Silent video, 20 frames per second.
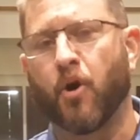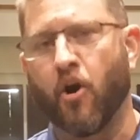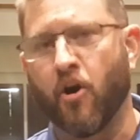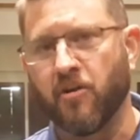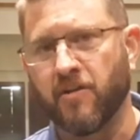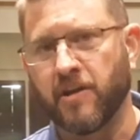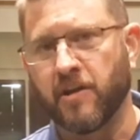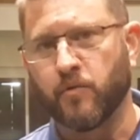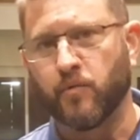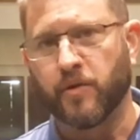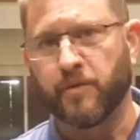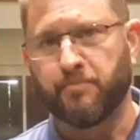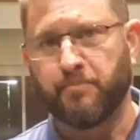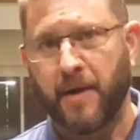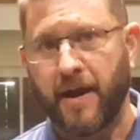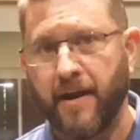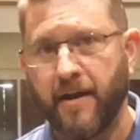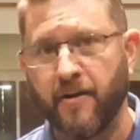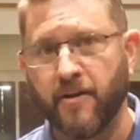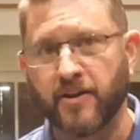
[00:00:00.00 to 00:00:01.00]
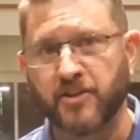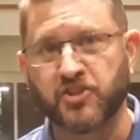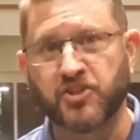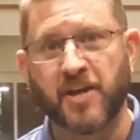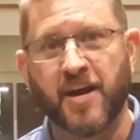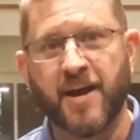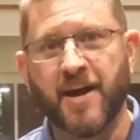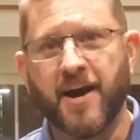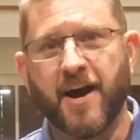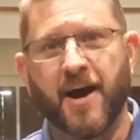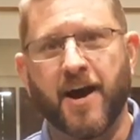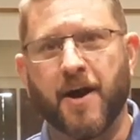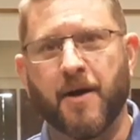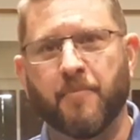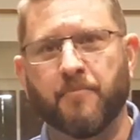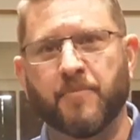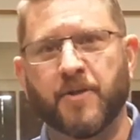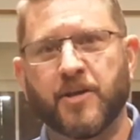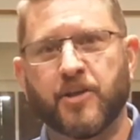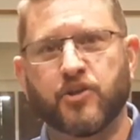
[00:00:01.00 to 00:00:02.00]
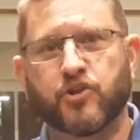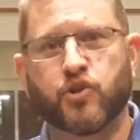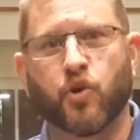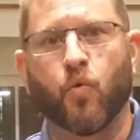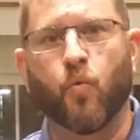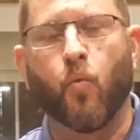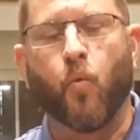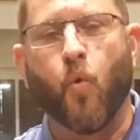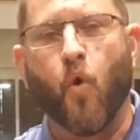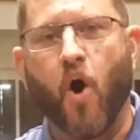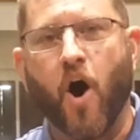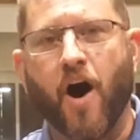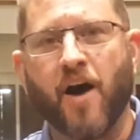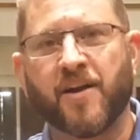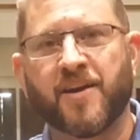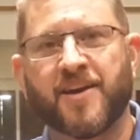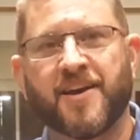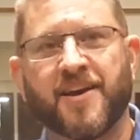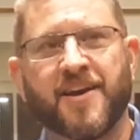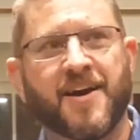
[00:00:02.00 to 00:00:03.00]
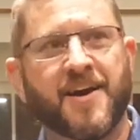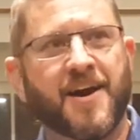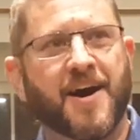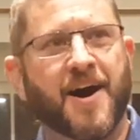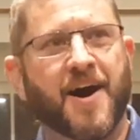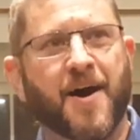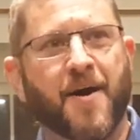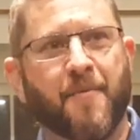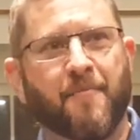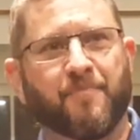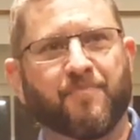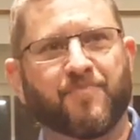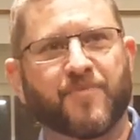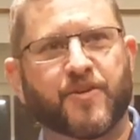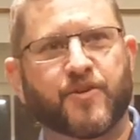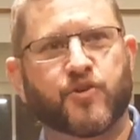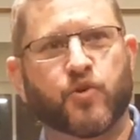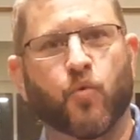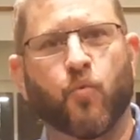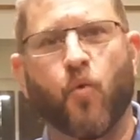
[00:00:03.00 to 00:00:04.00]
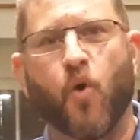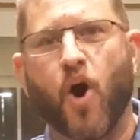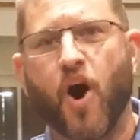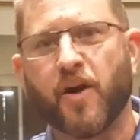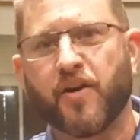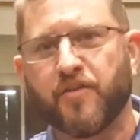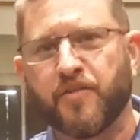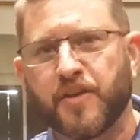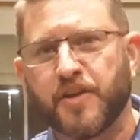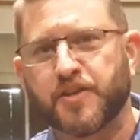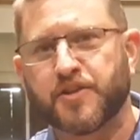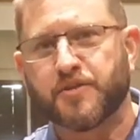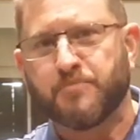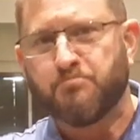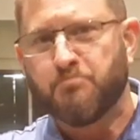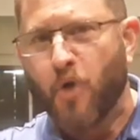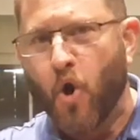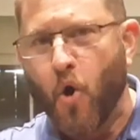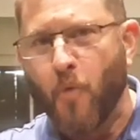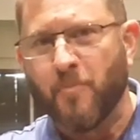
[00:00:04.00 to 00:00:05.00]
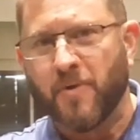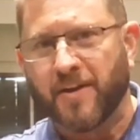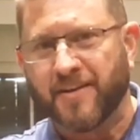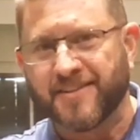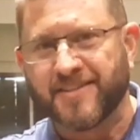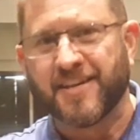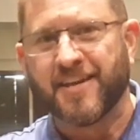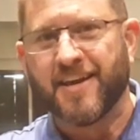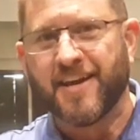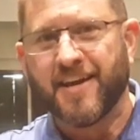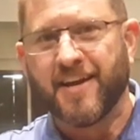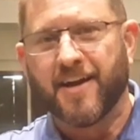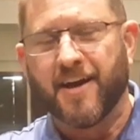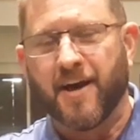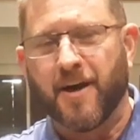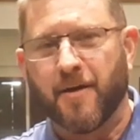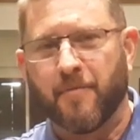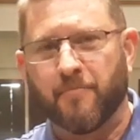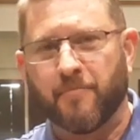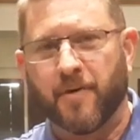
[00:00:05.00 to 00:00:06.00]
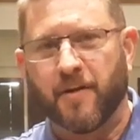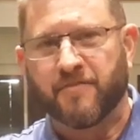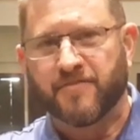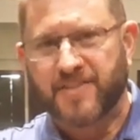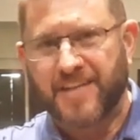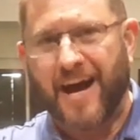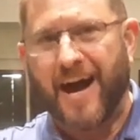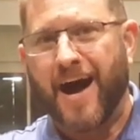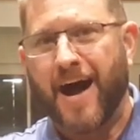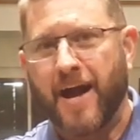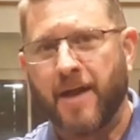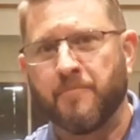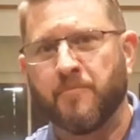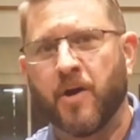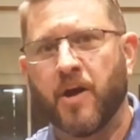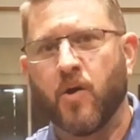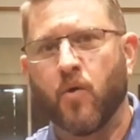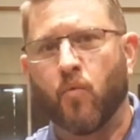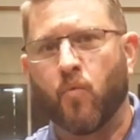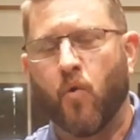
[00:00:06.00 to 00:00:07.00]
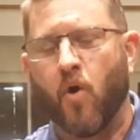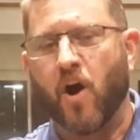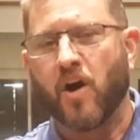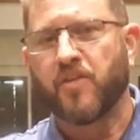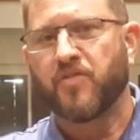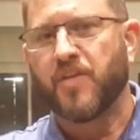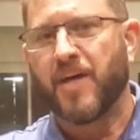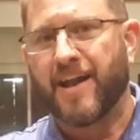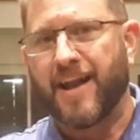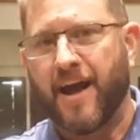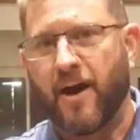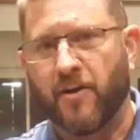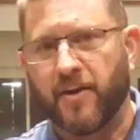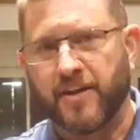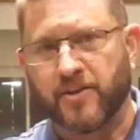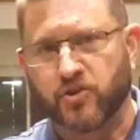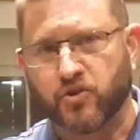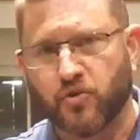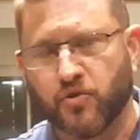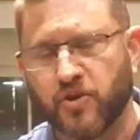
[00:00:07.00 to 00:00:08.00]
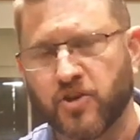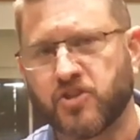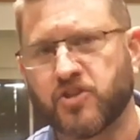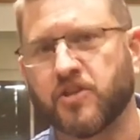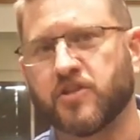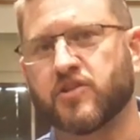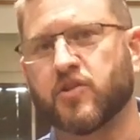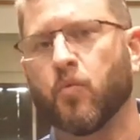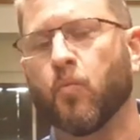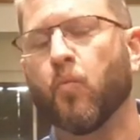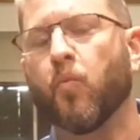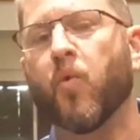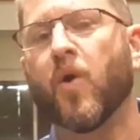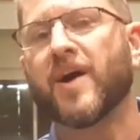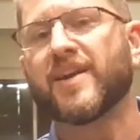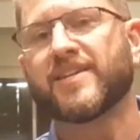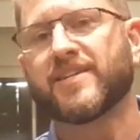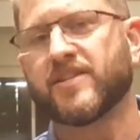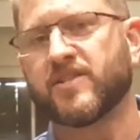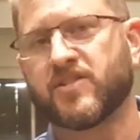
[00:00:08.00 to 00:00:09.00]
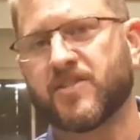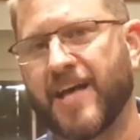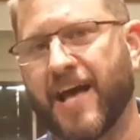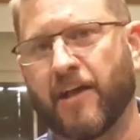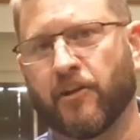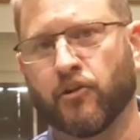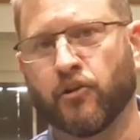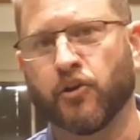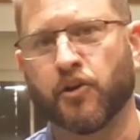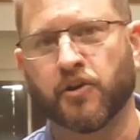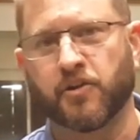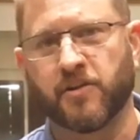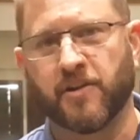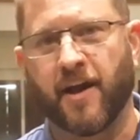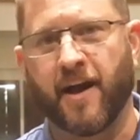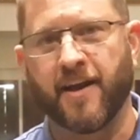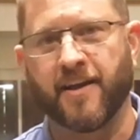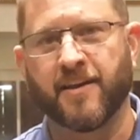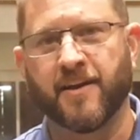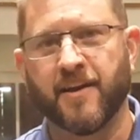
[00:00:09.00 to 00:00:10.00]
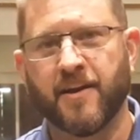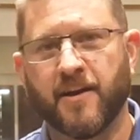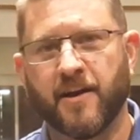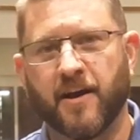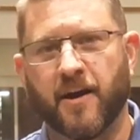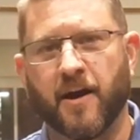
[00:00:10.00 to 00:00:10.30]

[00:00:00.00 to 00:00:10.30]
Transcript: and partnering with parents um, to walk um, to walk this moment um, of time, walk that out as Christians. And what does that look like?